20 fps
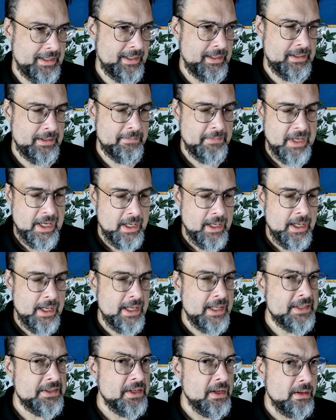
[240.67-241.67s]
and
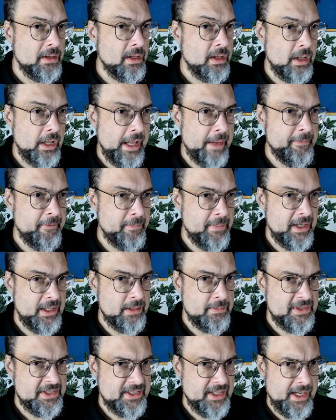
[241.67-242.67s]
his claim of being the
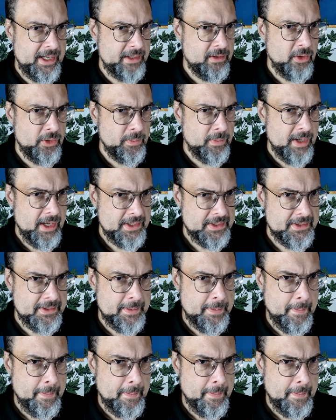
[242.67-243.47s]
Messiah and all the rest.